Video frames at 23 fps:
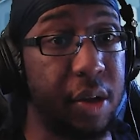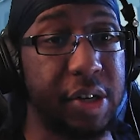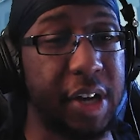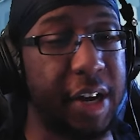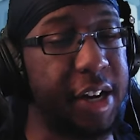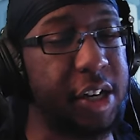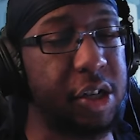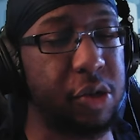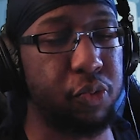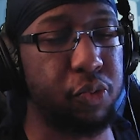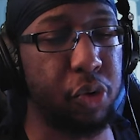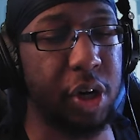I
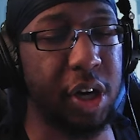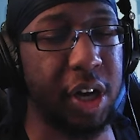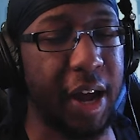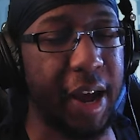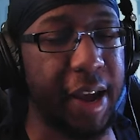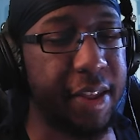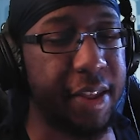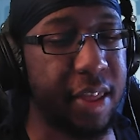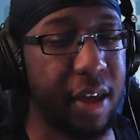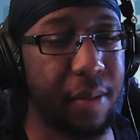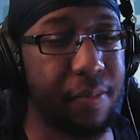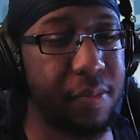just would
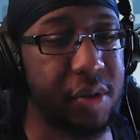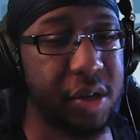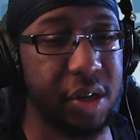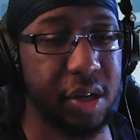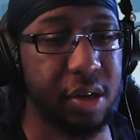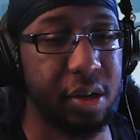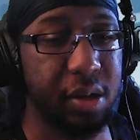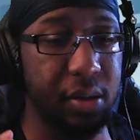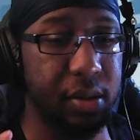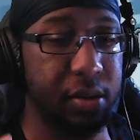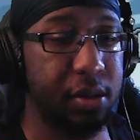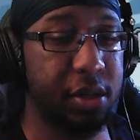like them
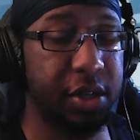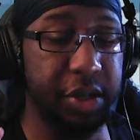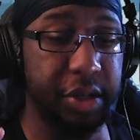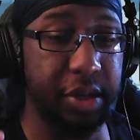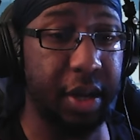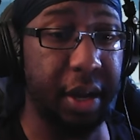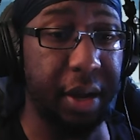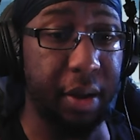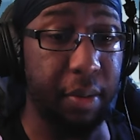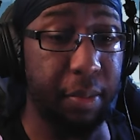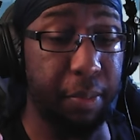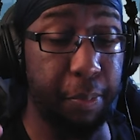to just
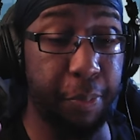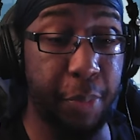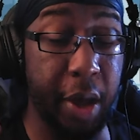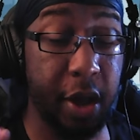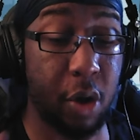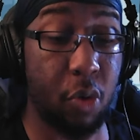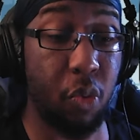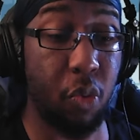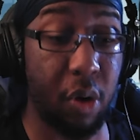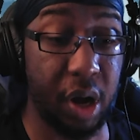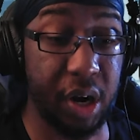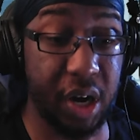like pick
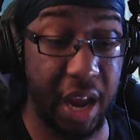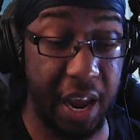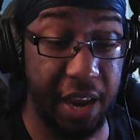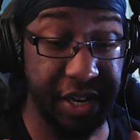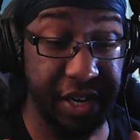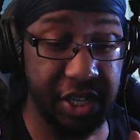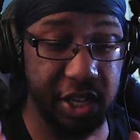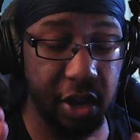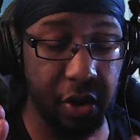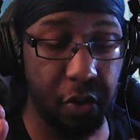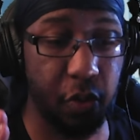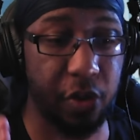one and
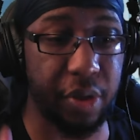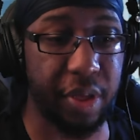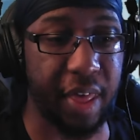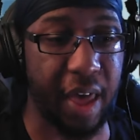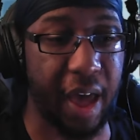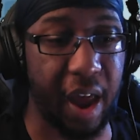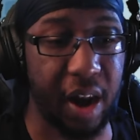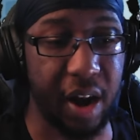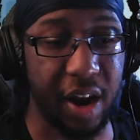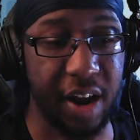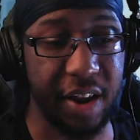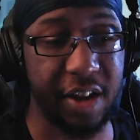stick with
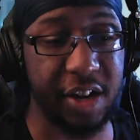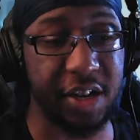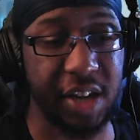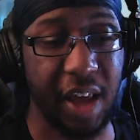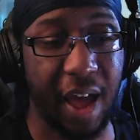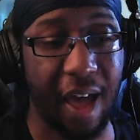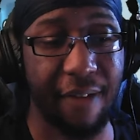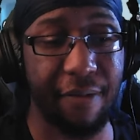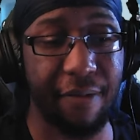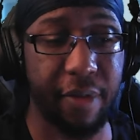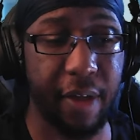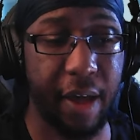that, and just
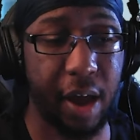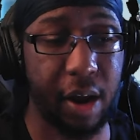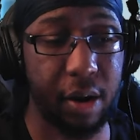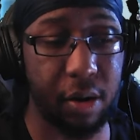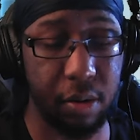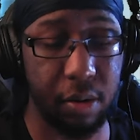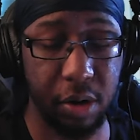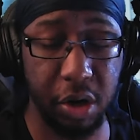have that,